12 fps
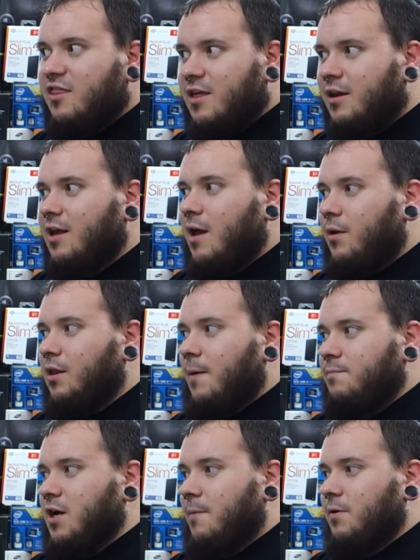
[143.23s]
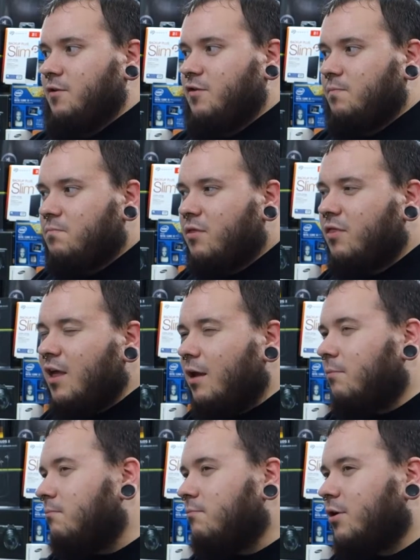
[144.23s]
A thin gaming laptop is
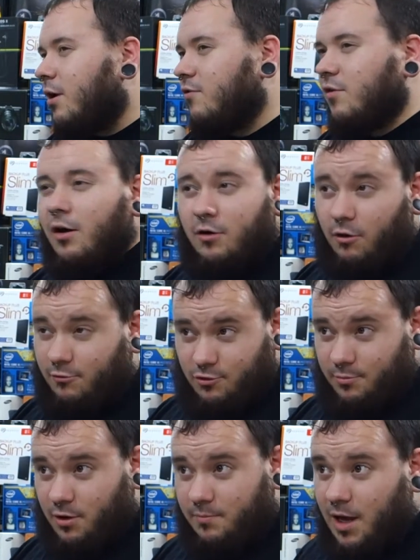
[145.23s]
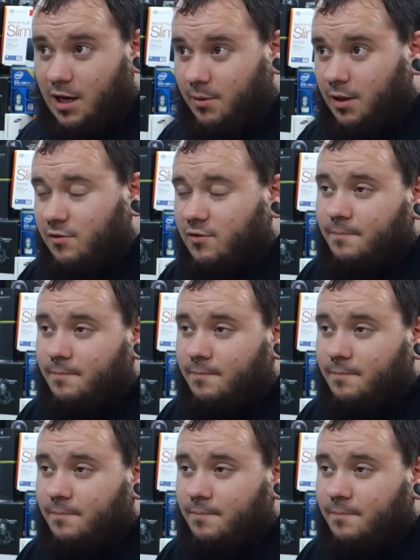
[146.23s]
thin, but it's not an ultrabook by any means.